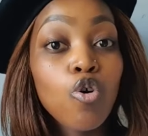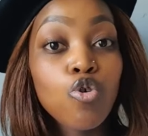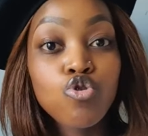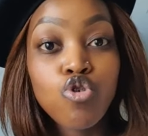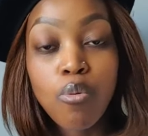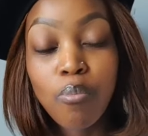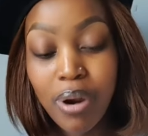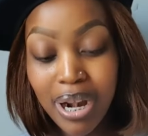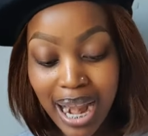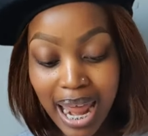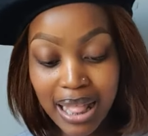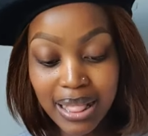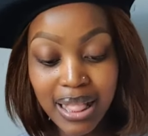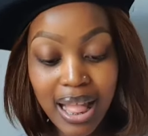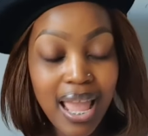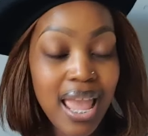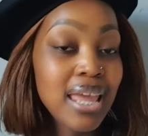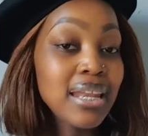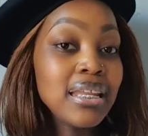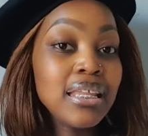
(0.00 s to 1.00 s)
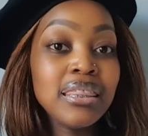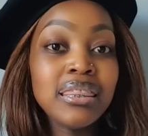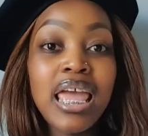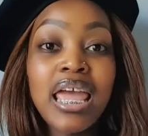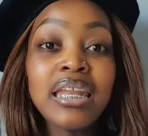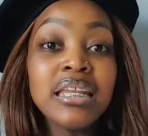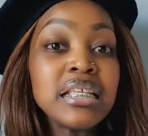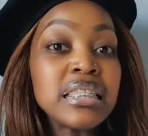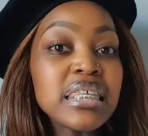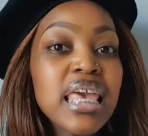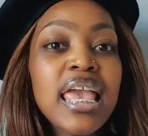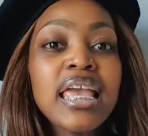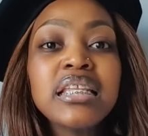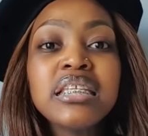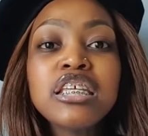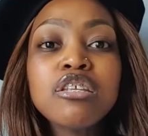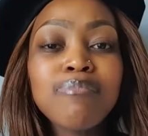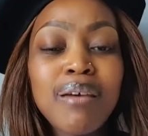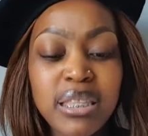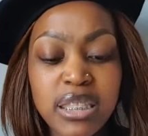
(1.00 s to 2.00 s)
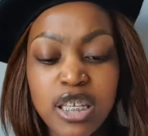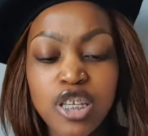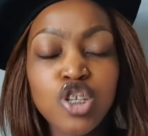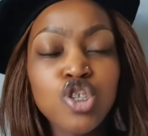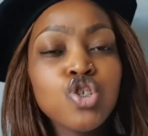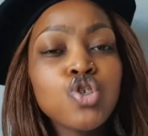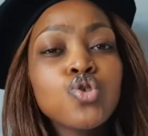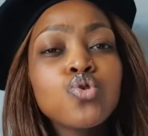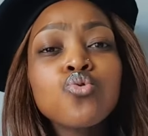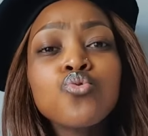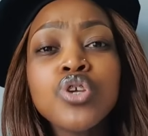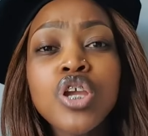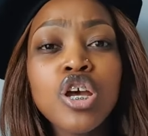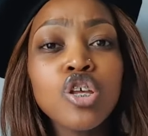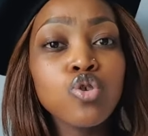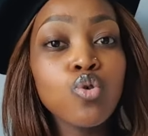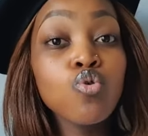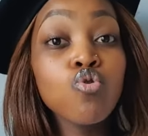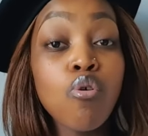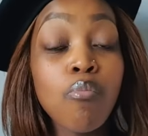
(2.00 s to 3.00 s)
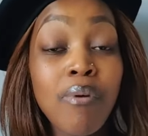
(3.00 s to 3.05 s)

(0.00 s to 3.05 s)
and it's 18 months, and it's 2 years,